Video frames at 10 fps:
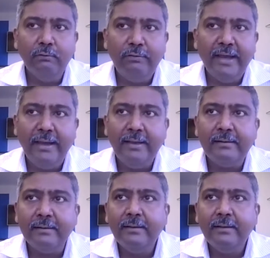where
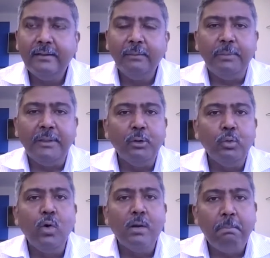the people
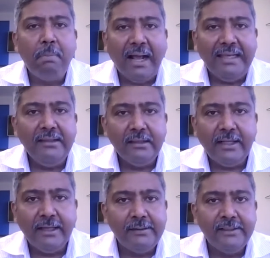who are buying the
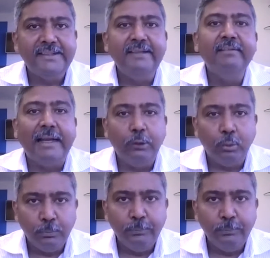tech, they see value.